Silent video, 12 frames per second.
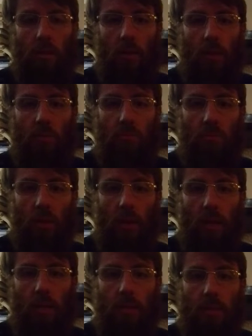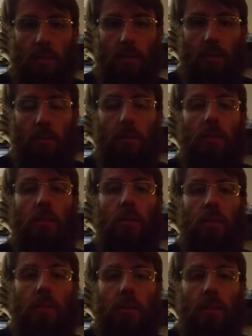and rise
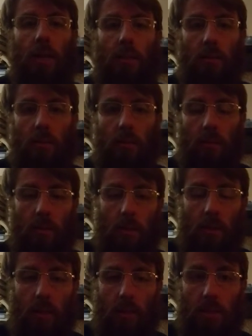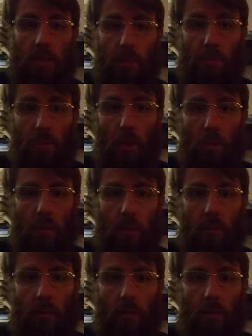together in deep knowing